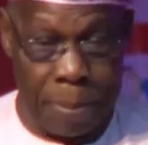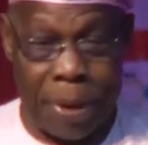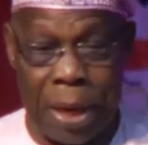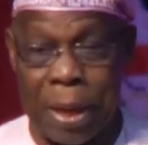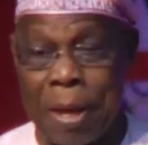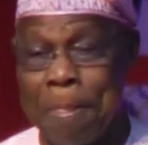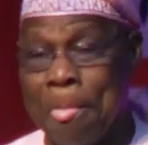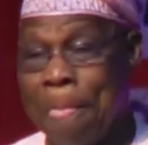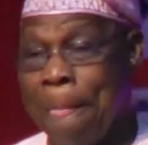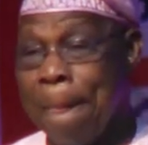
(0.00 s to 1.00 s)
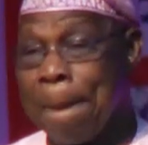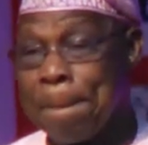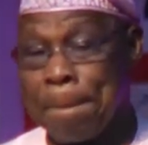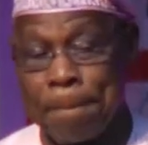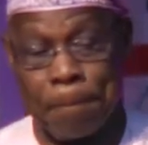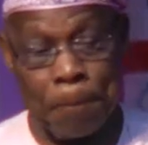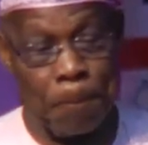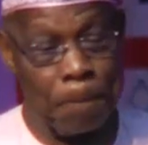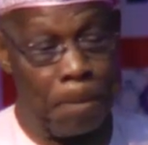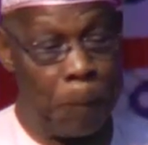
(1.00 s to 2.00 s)
Killer,
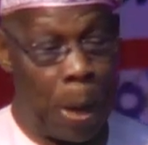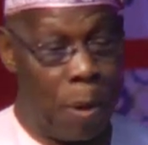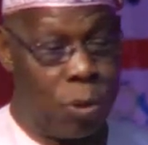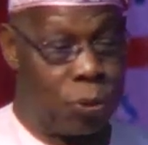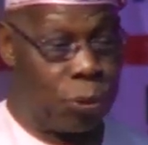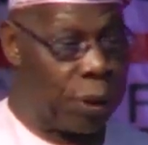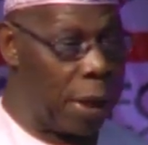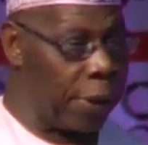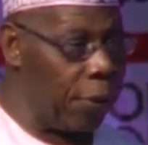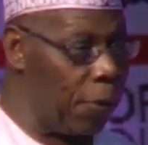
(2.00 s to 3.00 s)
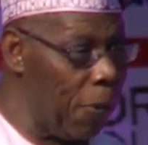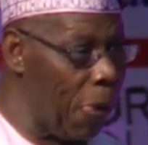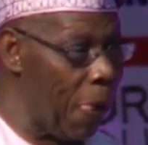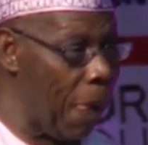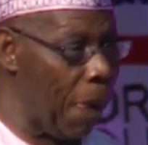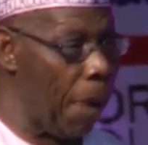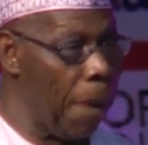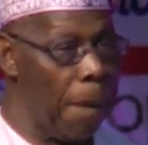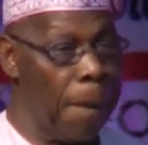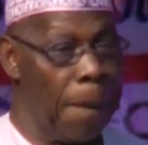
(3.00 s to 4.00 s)
I want to thank you.
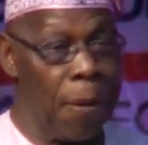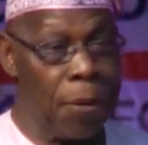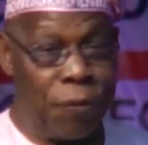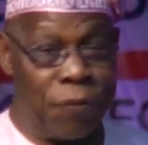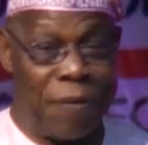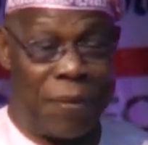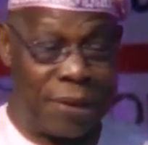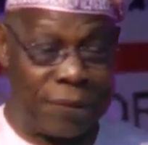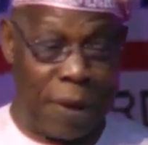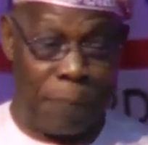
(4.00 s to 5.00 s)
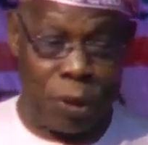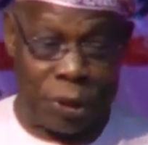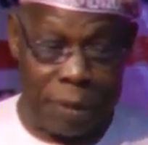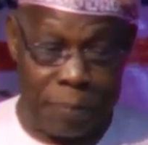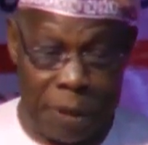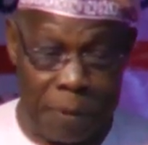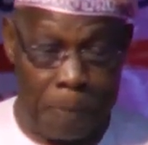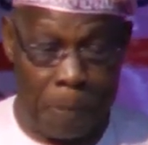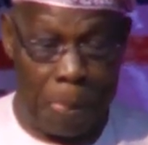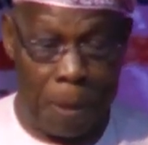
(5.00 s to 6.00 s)
You've never disappointed me,
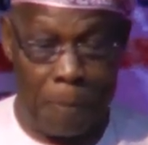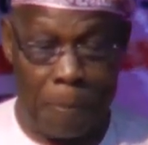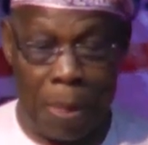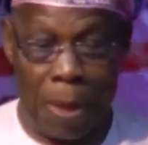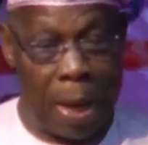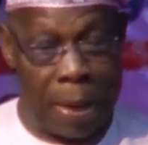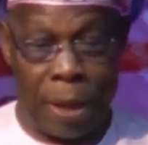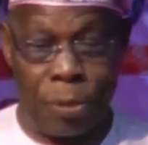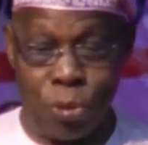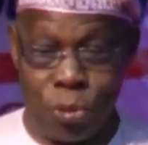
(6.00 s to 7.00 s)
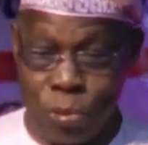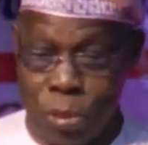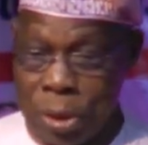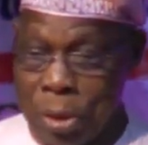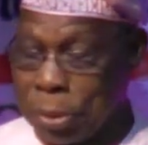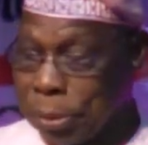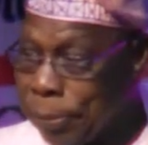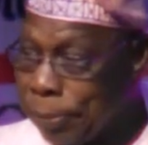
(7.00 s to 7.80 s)
and I know you will not.